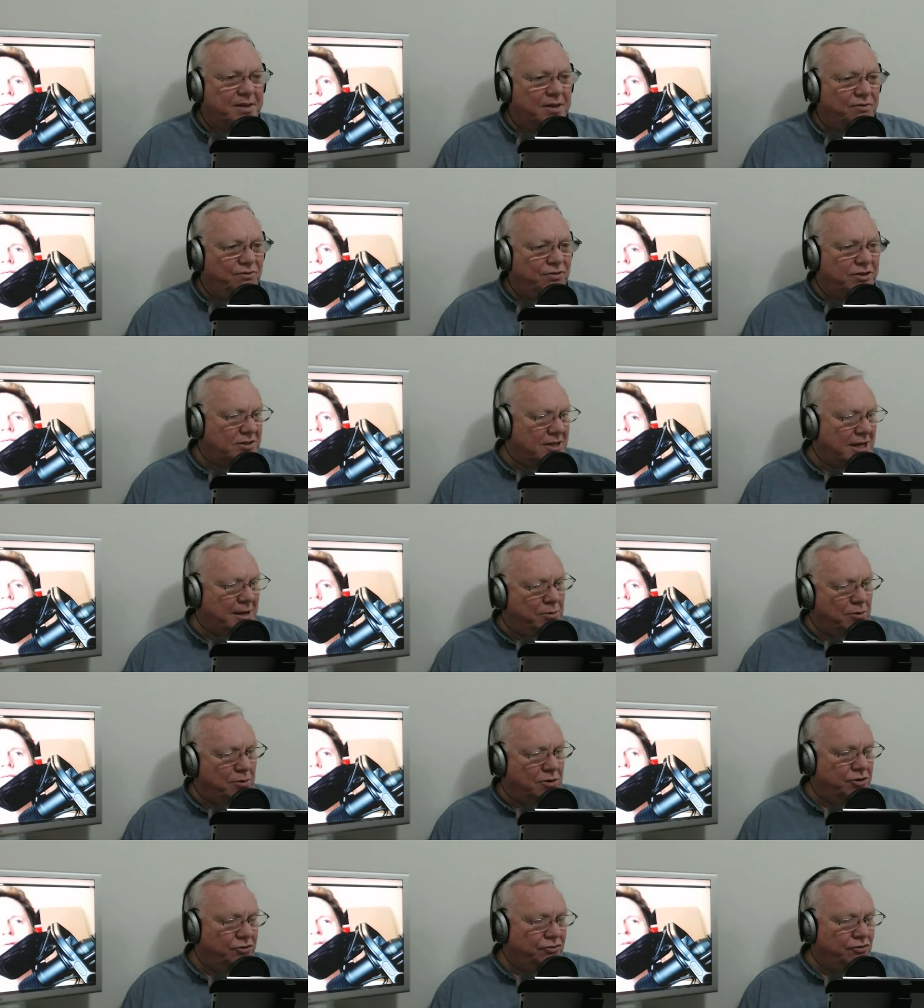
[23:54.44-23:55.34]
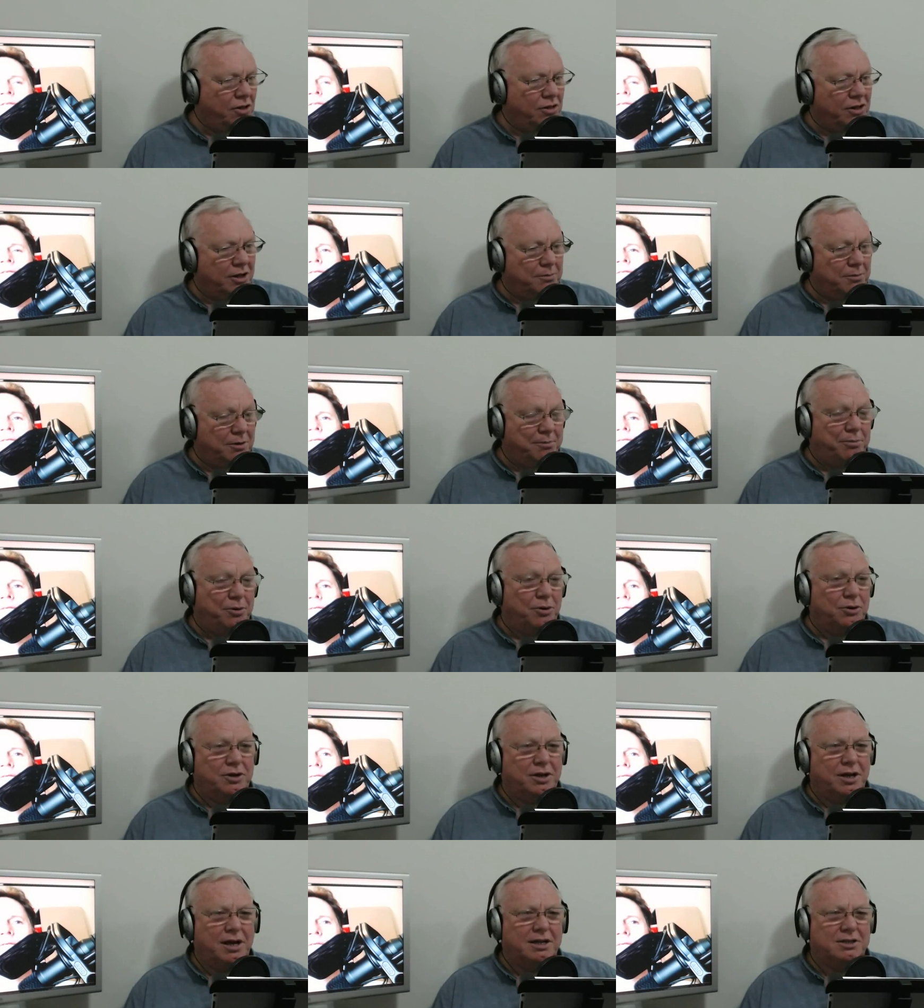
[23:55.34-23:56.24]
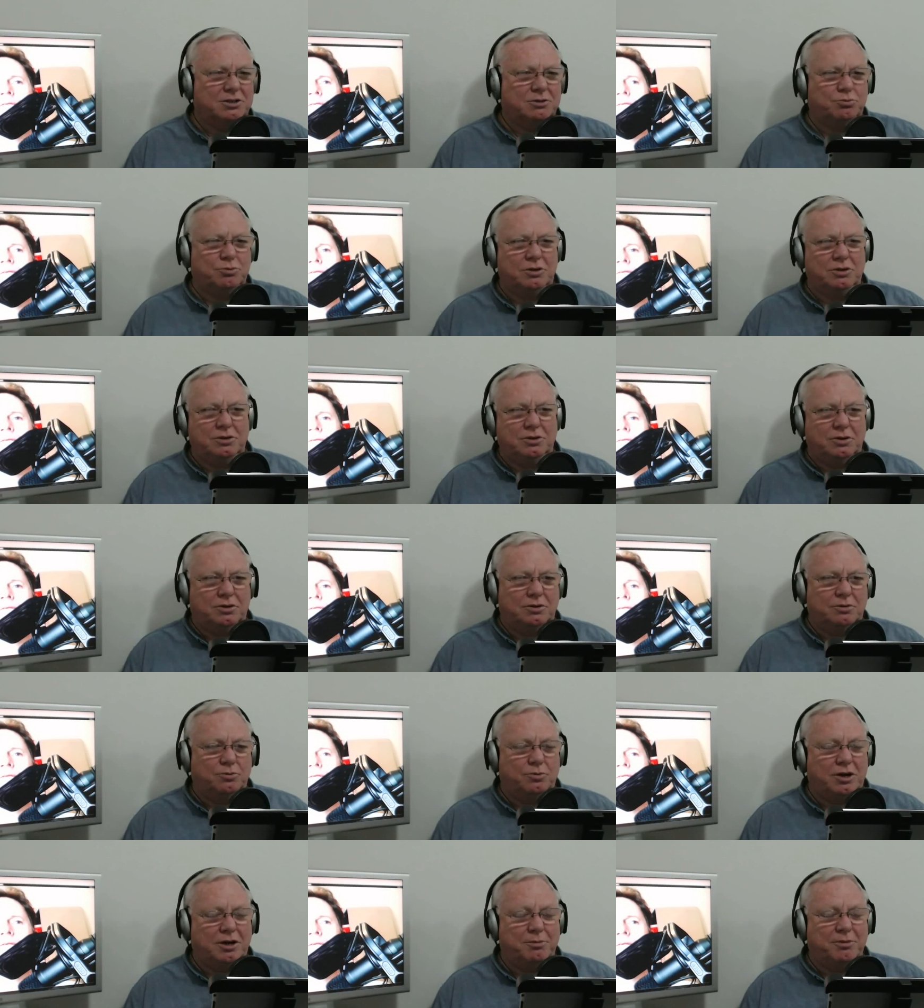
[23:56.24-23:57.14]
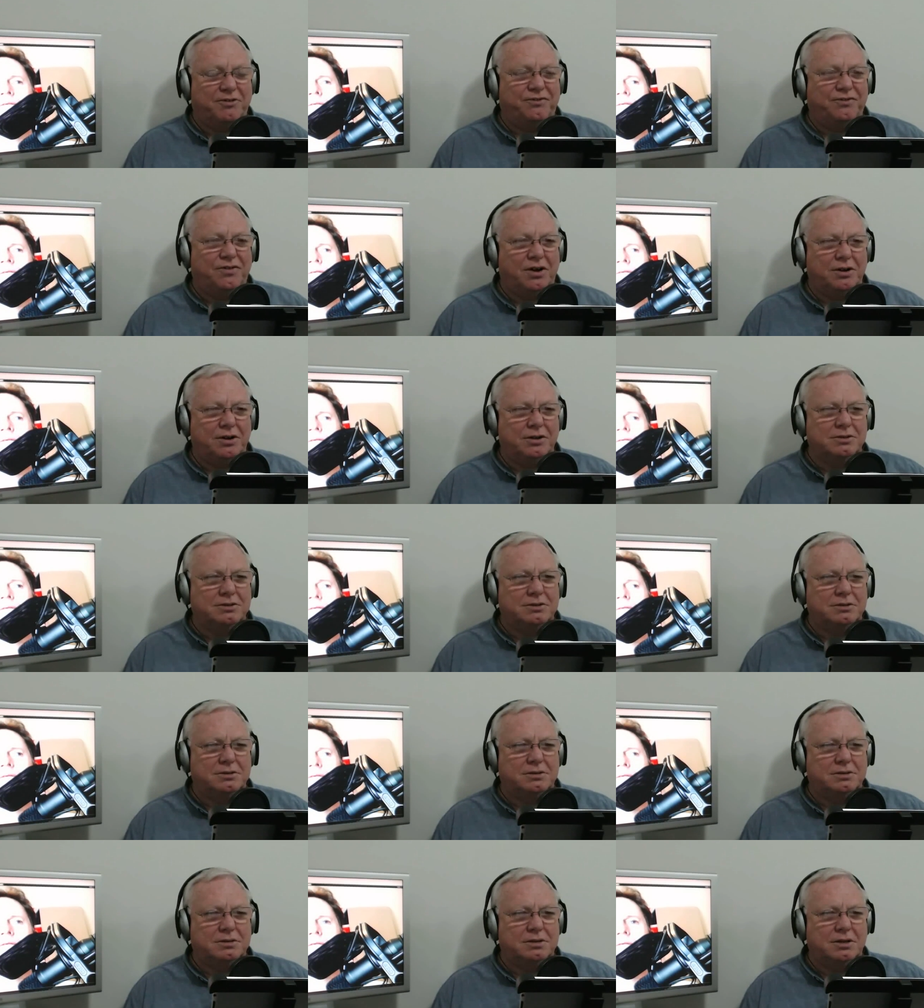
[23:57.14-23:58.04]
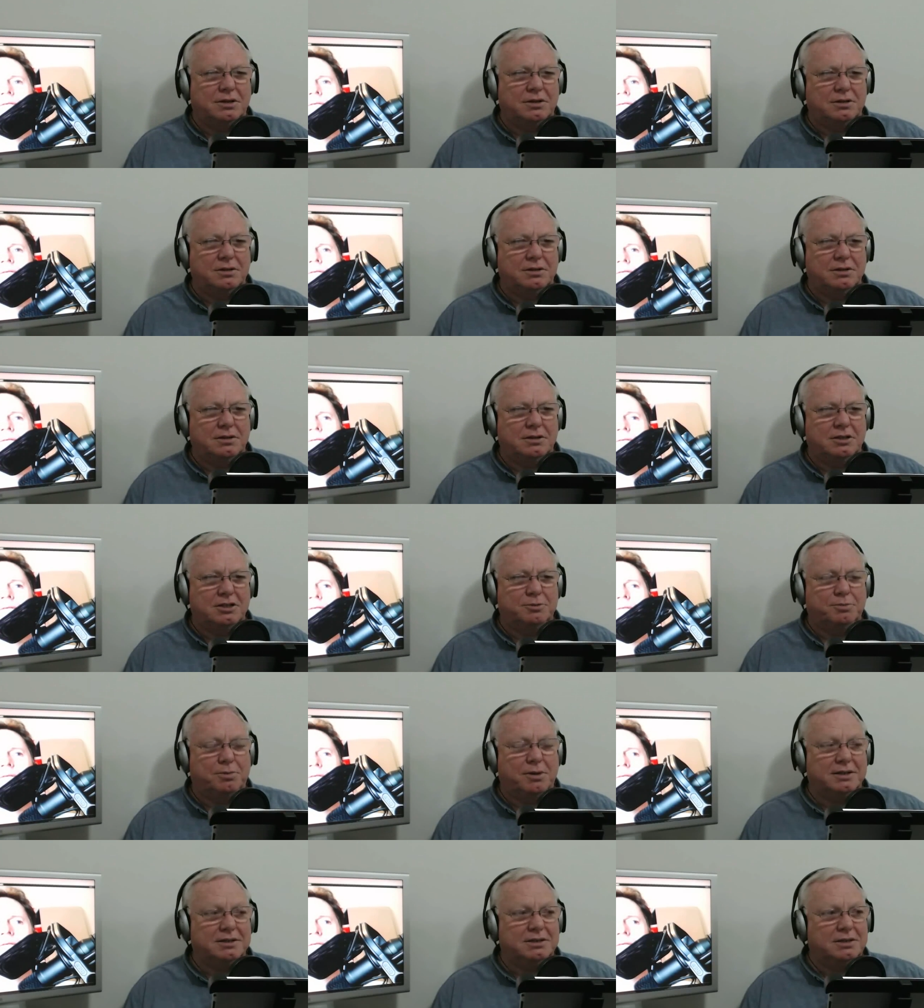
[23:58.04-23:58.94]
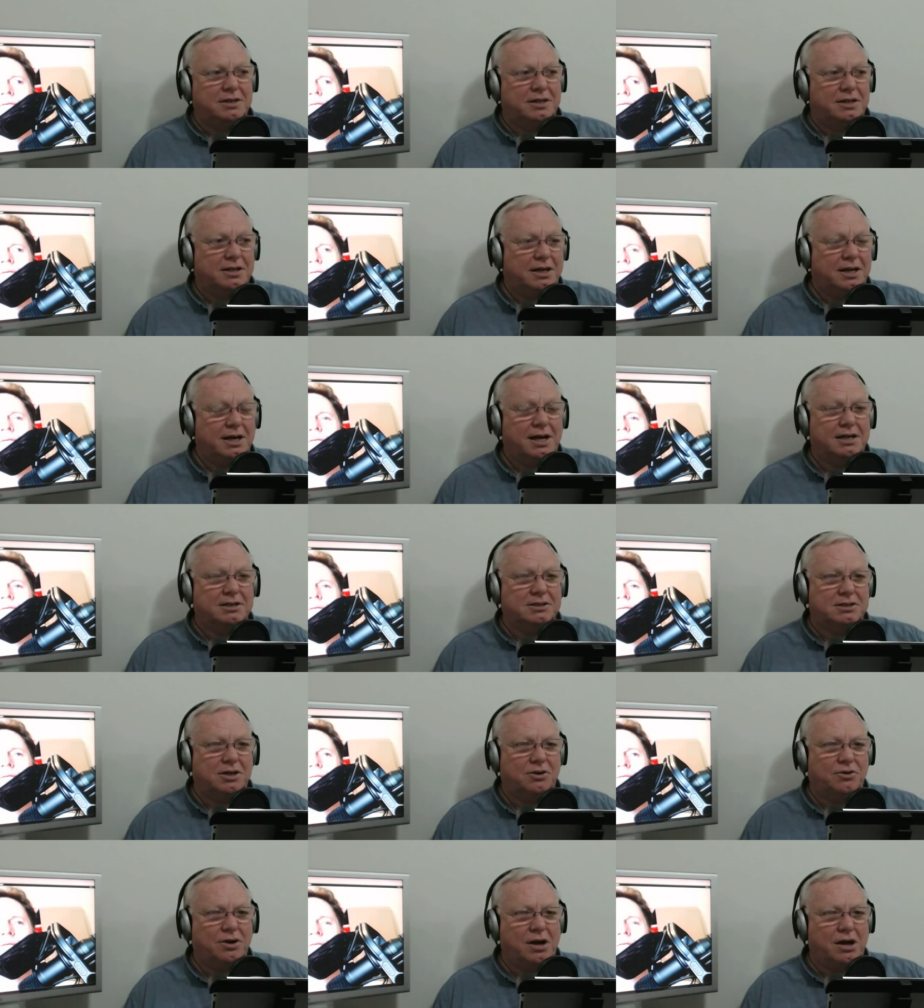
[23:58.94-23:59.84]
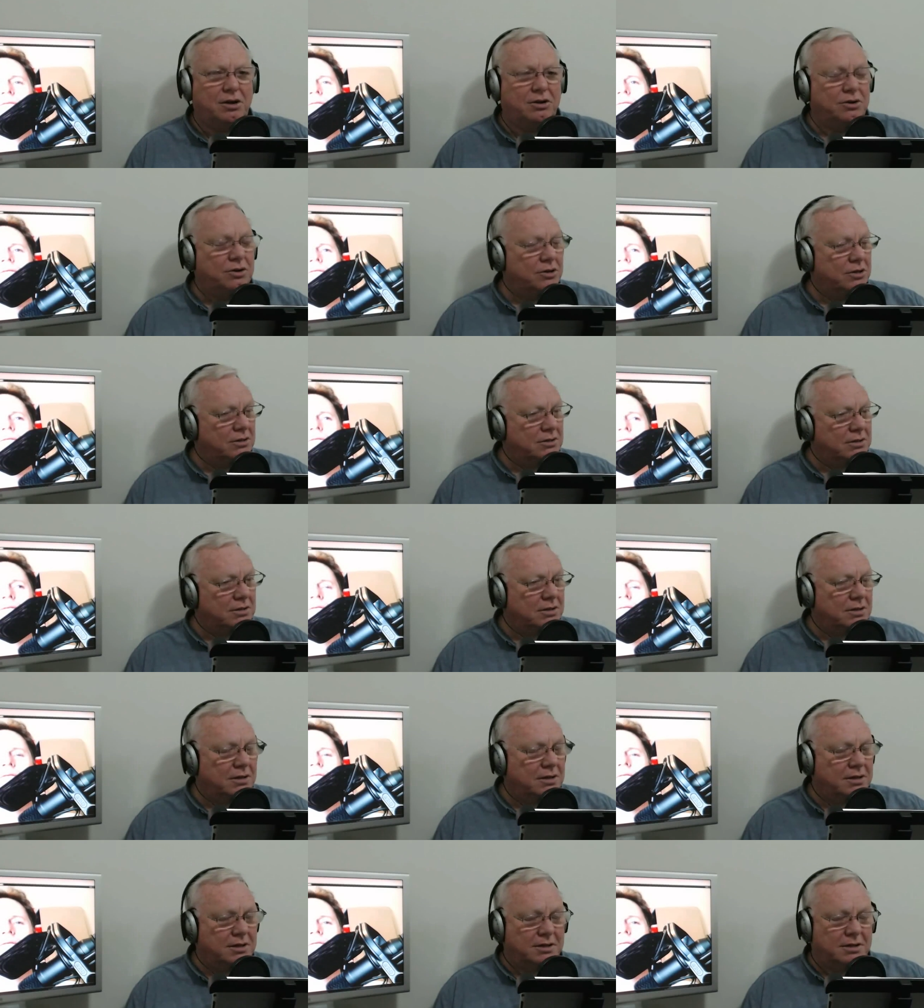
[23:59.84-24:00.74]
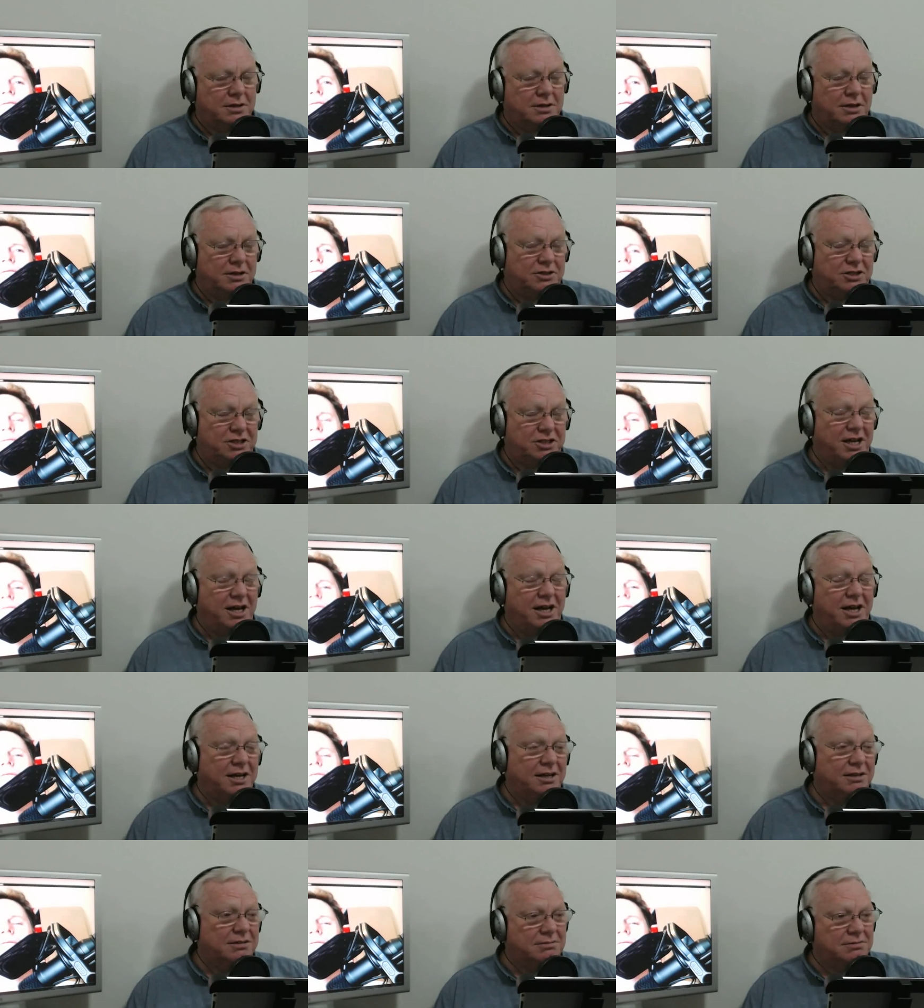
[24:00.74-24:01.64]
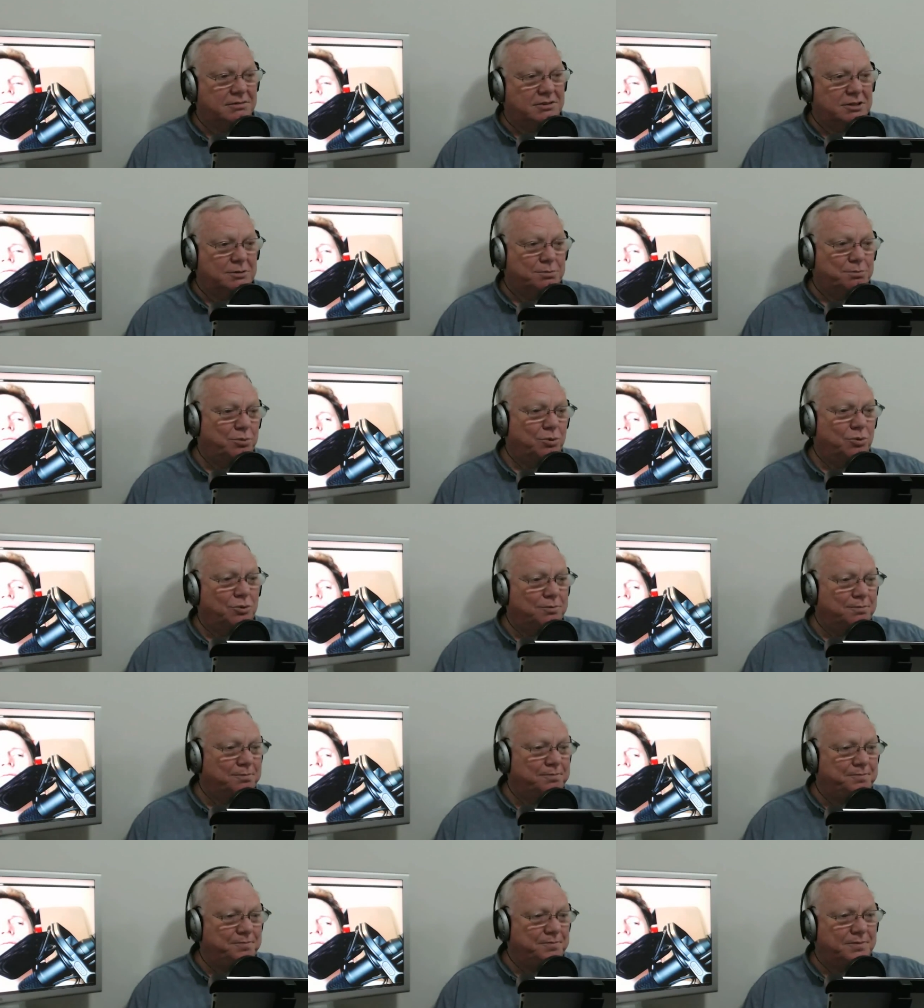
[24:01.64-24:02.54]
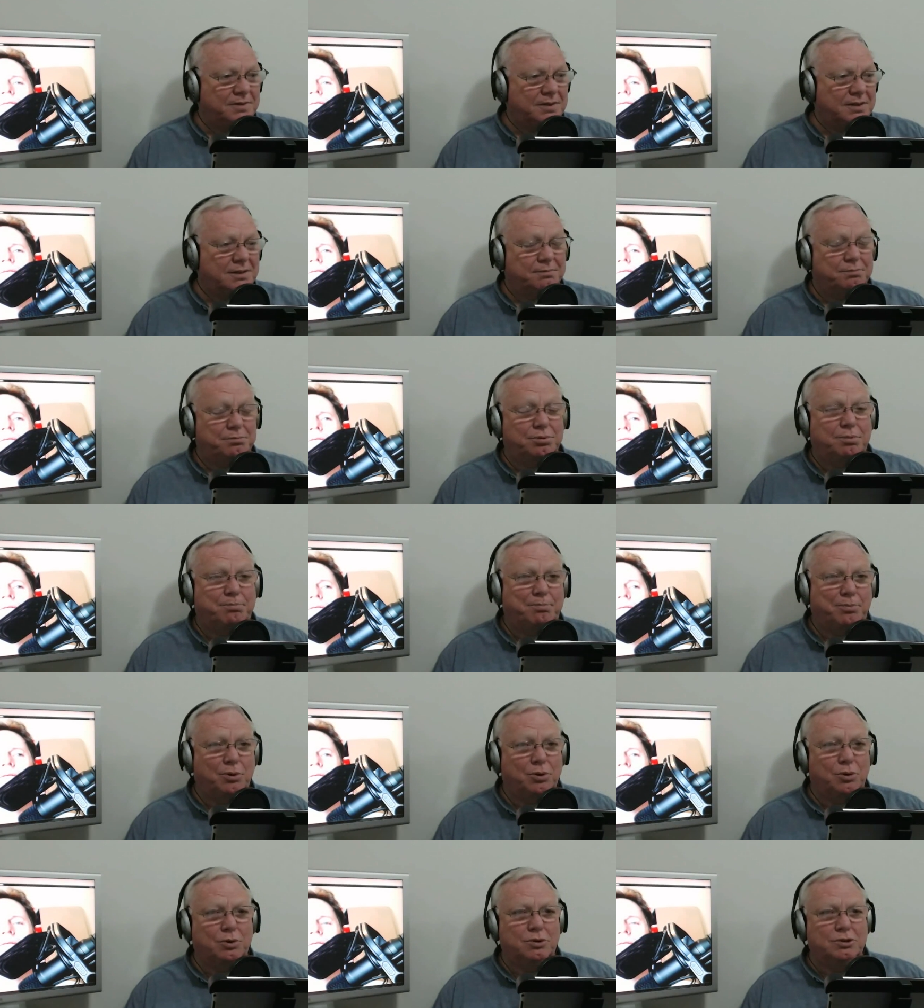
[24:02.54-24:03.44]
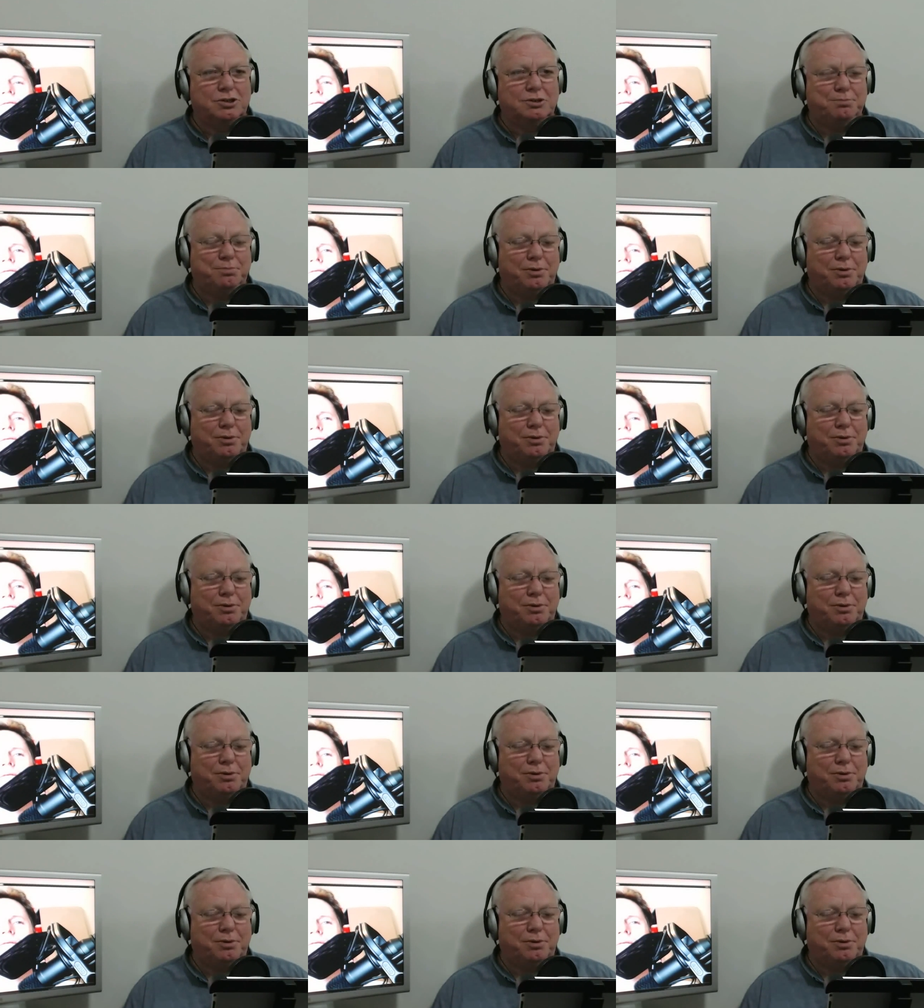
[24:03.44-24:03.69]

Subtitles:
for example, controlling my podcast on one of my phones that's plugged into the car stereo unit. It's there, just boom, pause,